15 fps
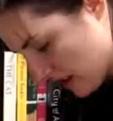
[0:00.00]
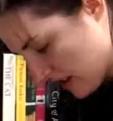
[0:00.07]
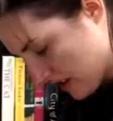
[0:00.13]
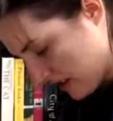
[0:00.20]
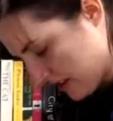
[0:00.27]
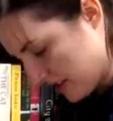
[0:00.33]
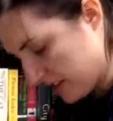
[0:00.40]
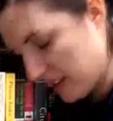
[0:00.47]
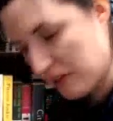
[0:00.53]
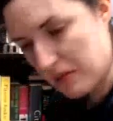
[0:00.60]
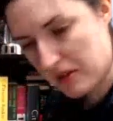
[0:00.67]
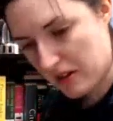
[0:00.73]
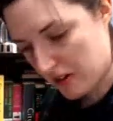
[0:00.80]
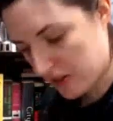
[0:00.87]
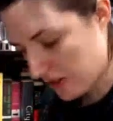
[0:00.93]
Just
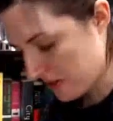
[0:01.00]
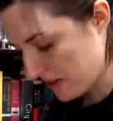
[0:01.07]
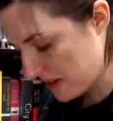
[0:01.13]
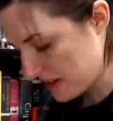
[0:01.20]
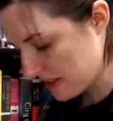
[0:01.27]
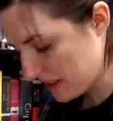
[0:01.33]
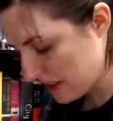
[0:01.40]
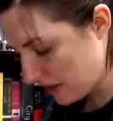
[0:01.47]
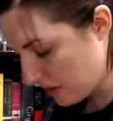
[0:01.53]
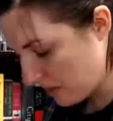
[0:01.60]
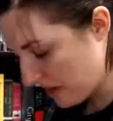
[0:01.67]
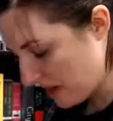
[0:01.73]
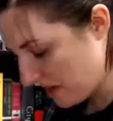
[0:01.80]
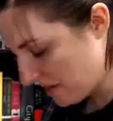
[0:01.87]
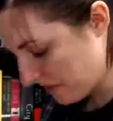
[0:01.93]
deepen our crease a little
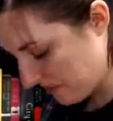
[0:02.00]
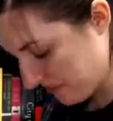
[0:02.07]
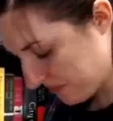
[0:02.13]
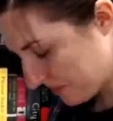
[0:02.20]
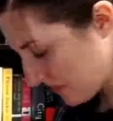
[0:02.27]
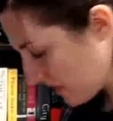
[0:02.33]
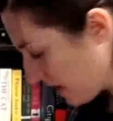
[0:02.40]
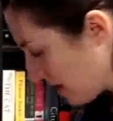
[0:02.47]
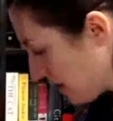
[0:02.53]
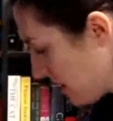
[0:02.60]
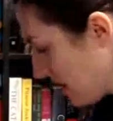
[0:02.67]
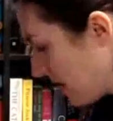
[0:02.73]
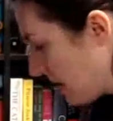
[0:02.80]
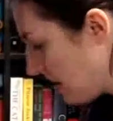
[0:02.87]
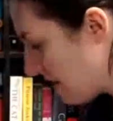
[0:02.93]
bit.
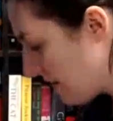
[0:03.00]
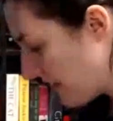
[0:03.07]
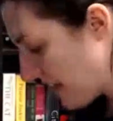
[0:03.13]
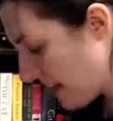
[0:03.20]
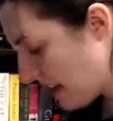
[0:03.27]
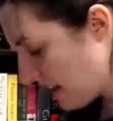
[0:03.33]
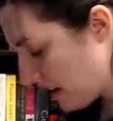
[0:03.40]
And then